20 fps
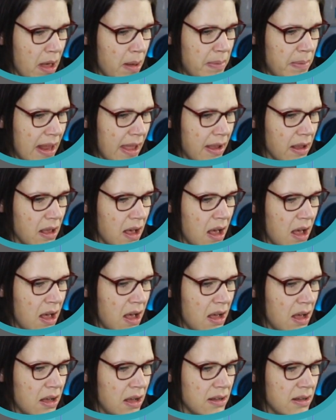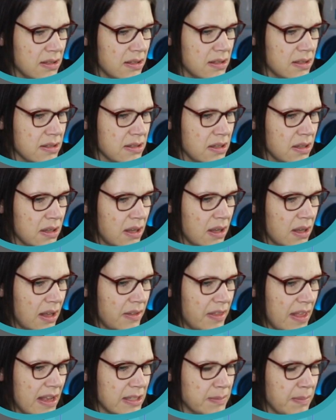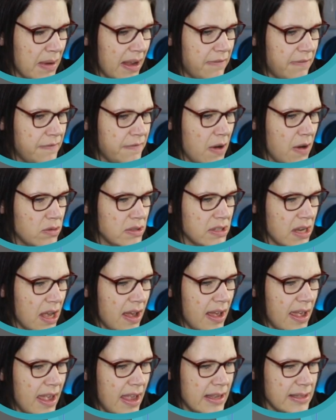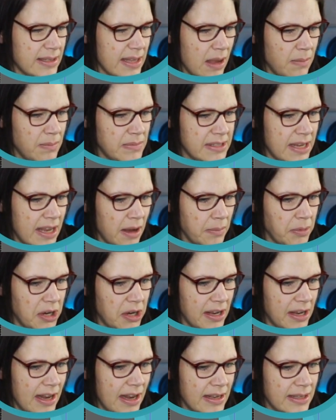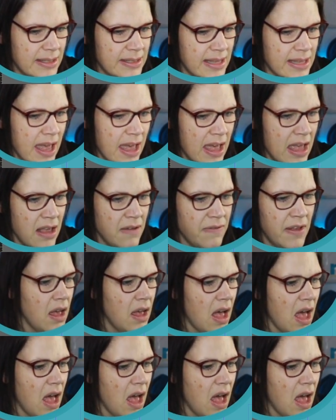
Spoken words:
Playing cards. There's my folder. It's empty. I'm going to click Save.